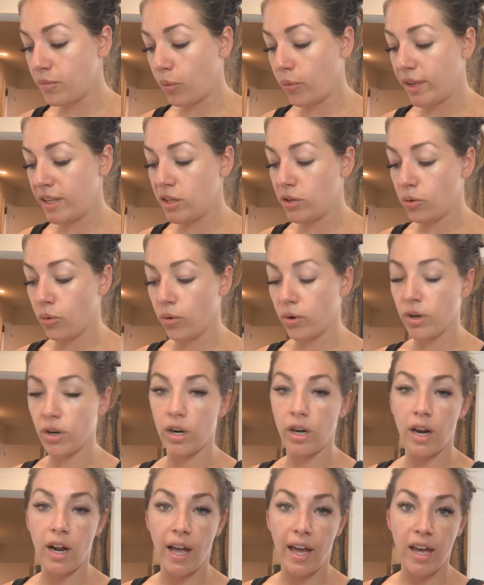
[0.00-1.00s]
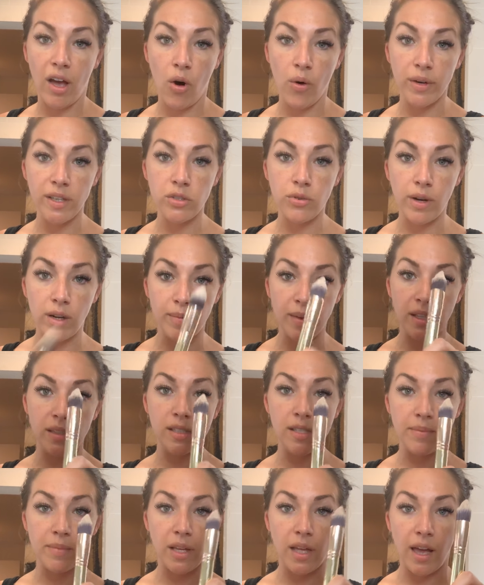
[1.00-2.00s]
when you order, I always
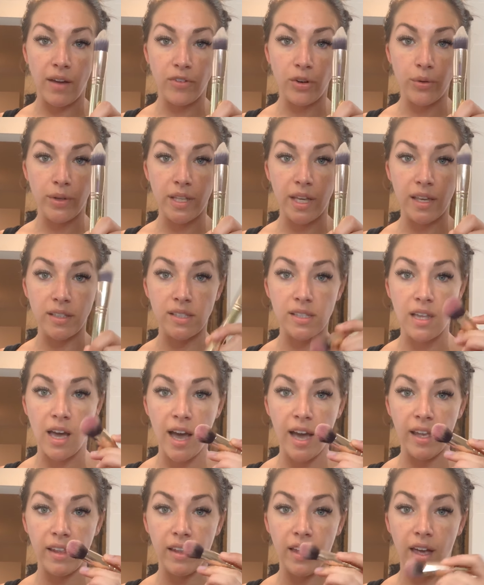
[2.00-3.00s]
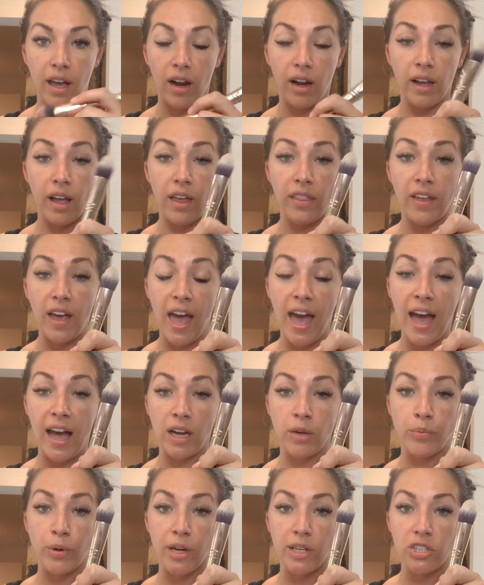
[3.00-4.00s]
recommend everyone gets the highlight or the
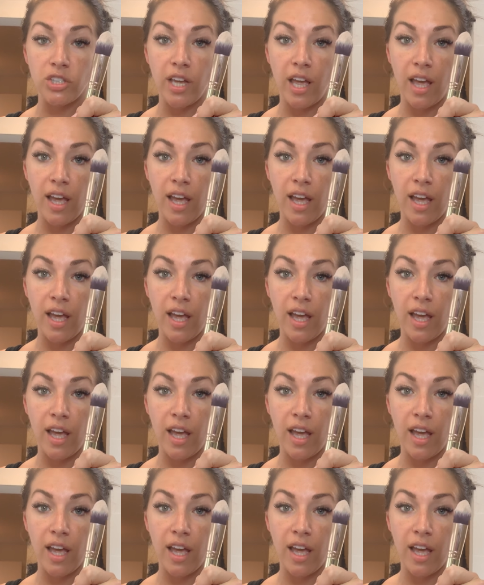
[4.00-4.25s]
hack brush.